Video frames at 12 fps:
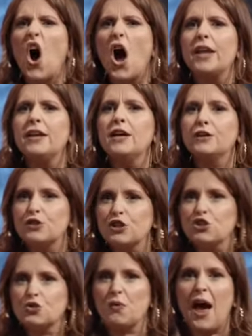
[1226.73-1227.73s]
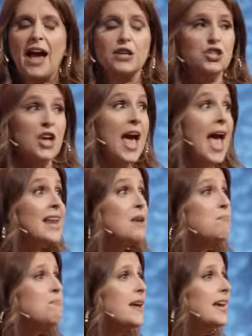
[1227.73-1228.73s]
on to trash and
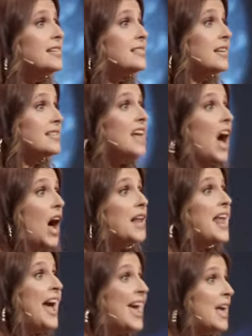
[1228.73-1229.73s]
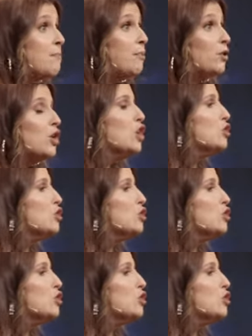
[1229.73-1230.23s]
it makes us unable